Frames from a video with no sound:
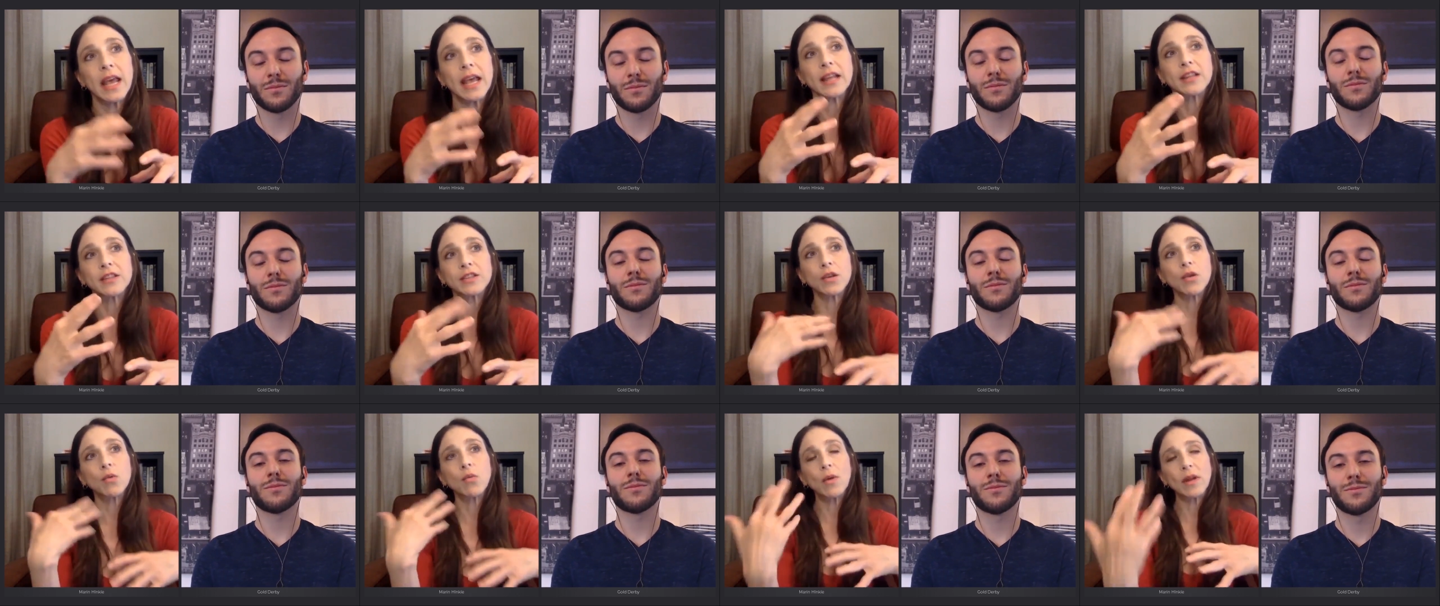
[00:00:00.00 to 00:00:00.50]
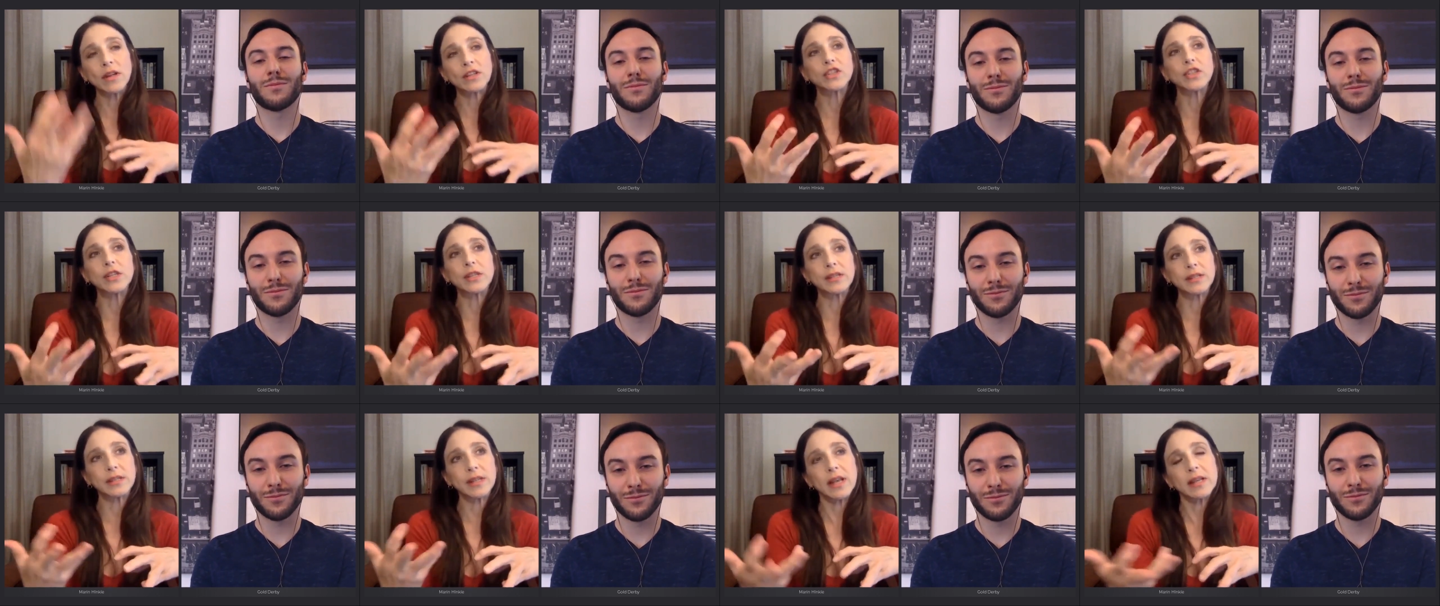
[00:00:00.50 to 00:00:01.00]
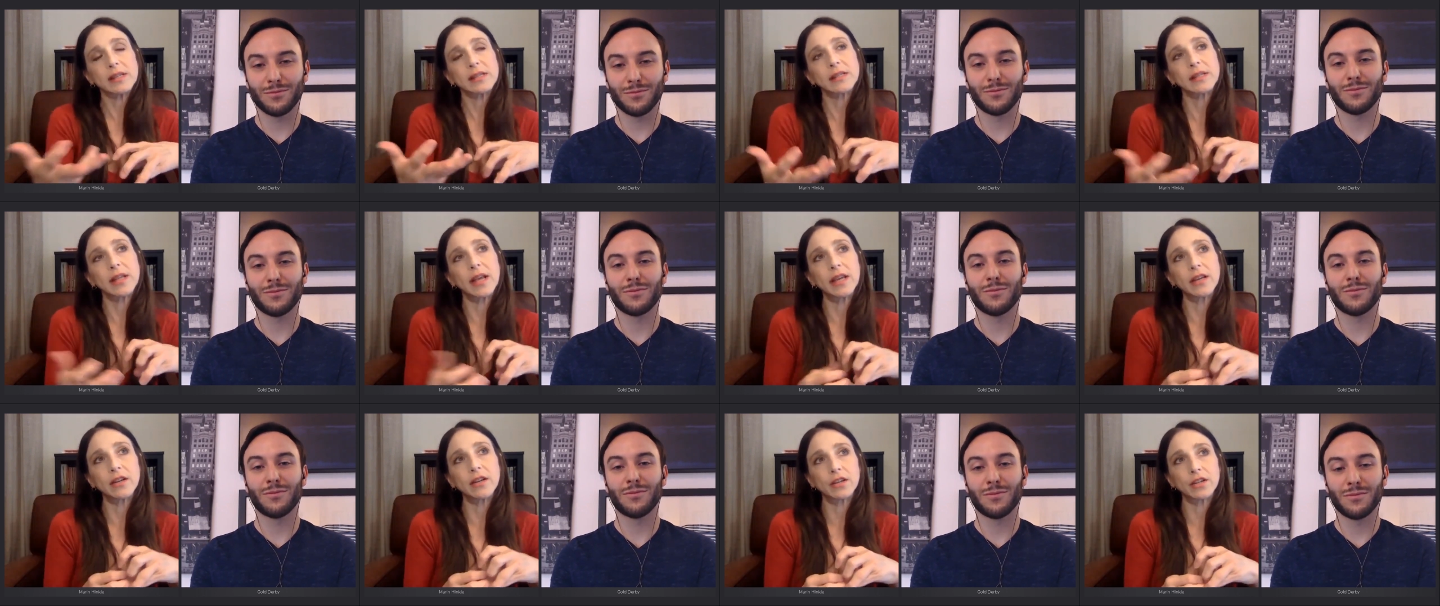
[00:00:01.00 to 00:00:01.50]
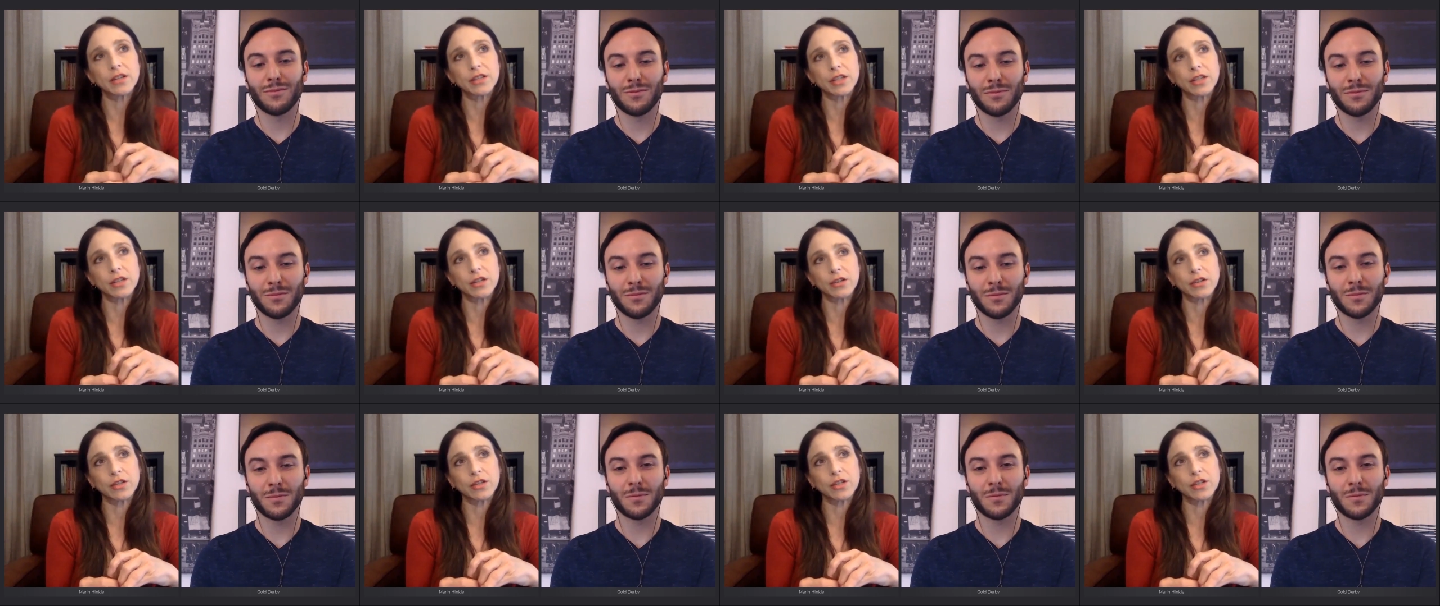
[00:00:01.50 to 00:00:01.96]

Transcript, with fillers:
Speaker 1: And so when she says later to her